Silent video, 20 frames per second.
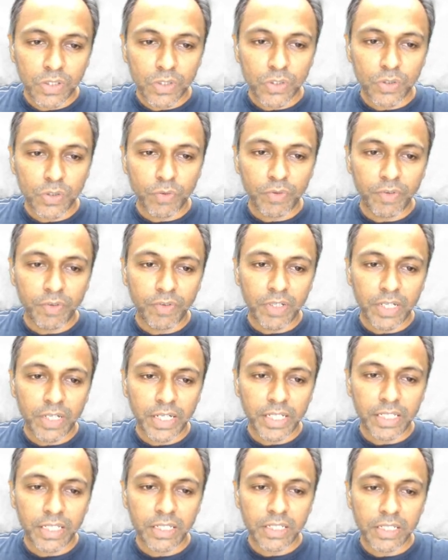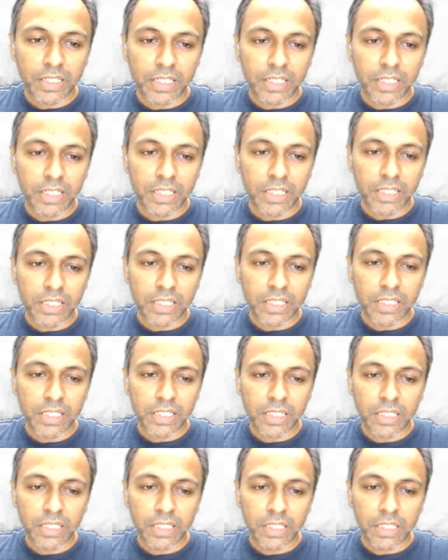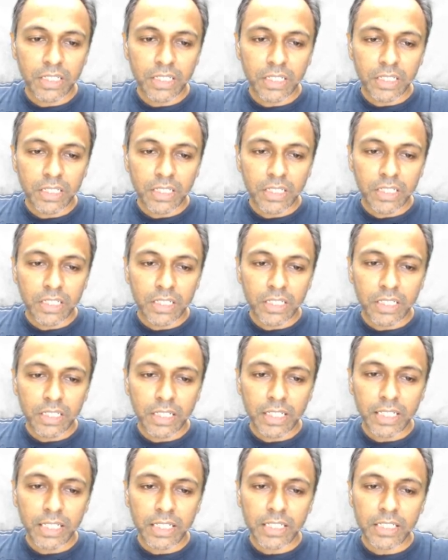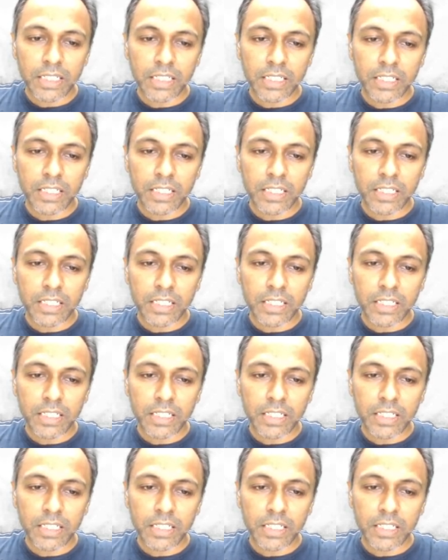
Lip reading: So we will write, since x